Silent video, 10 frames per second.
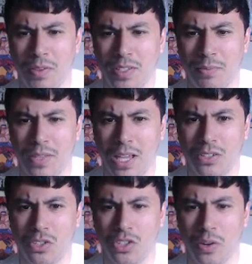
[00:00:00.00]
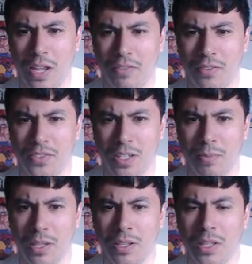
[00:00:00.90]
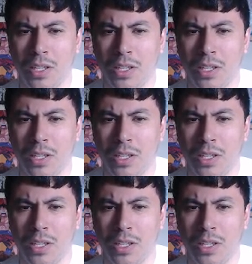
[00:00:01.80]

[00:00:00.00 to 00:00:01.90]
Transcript: some decks just don't have enough CB.